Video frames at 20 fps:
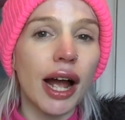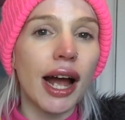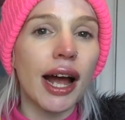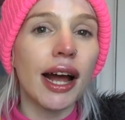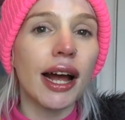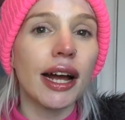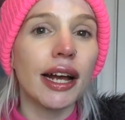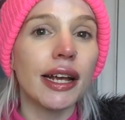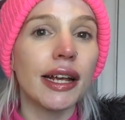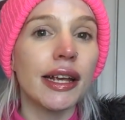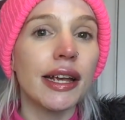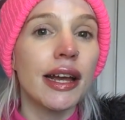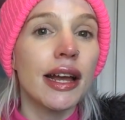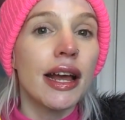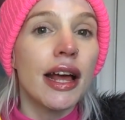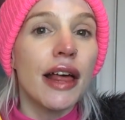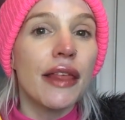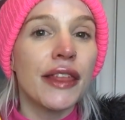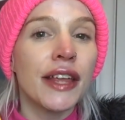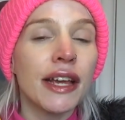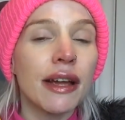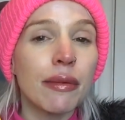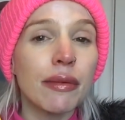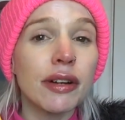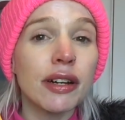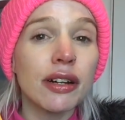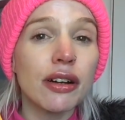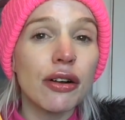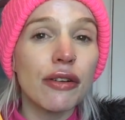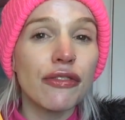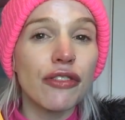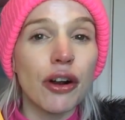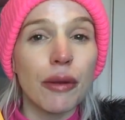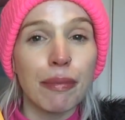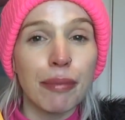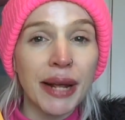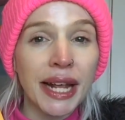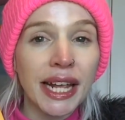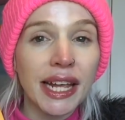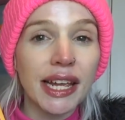I think I'm going to go for a
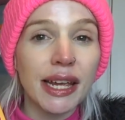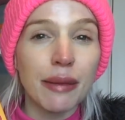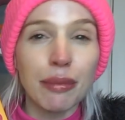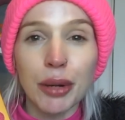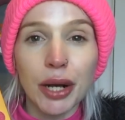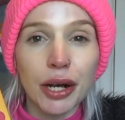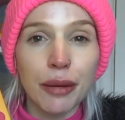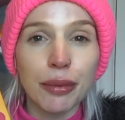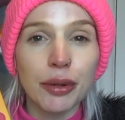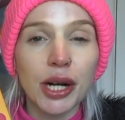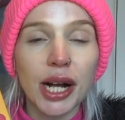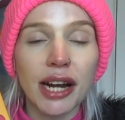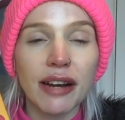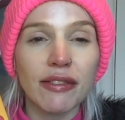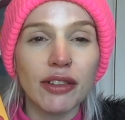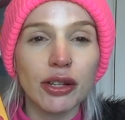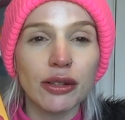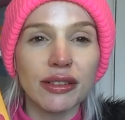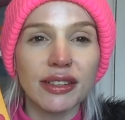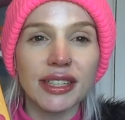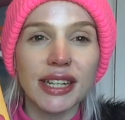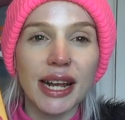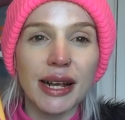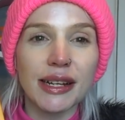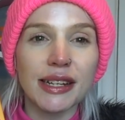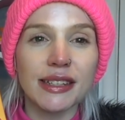pinky purple kind of look today,